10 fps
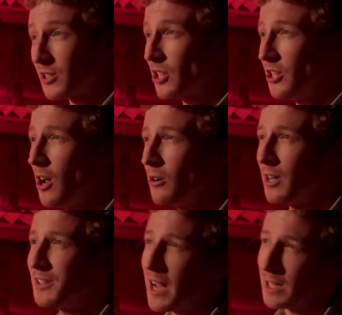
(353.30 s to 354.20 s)
Did she
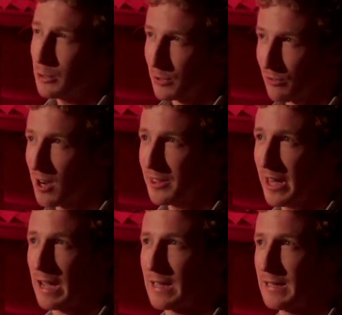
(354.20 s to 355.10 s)
know her daddy was right
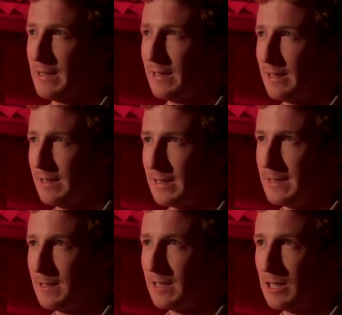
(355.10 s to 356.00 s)
there?
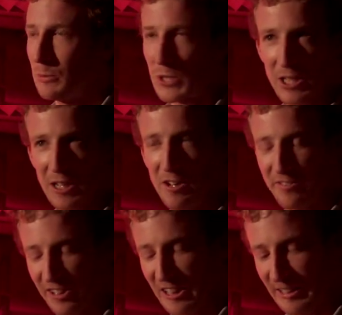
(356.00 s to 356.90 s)
watching
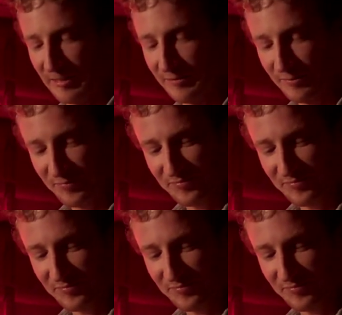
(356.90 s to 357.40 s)
over us.